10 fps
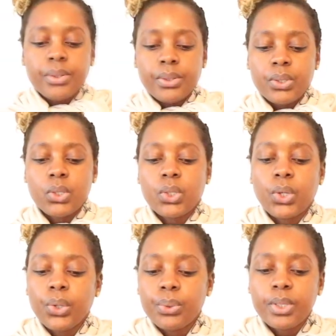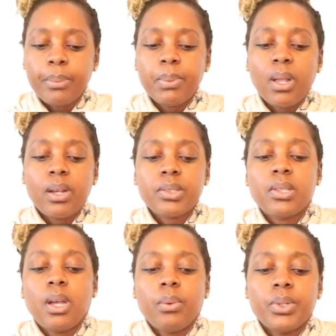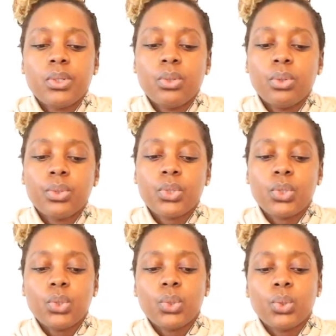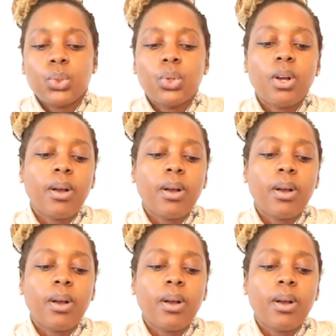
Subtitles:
So the blocks that was used to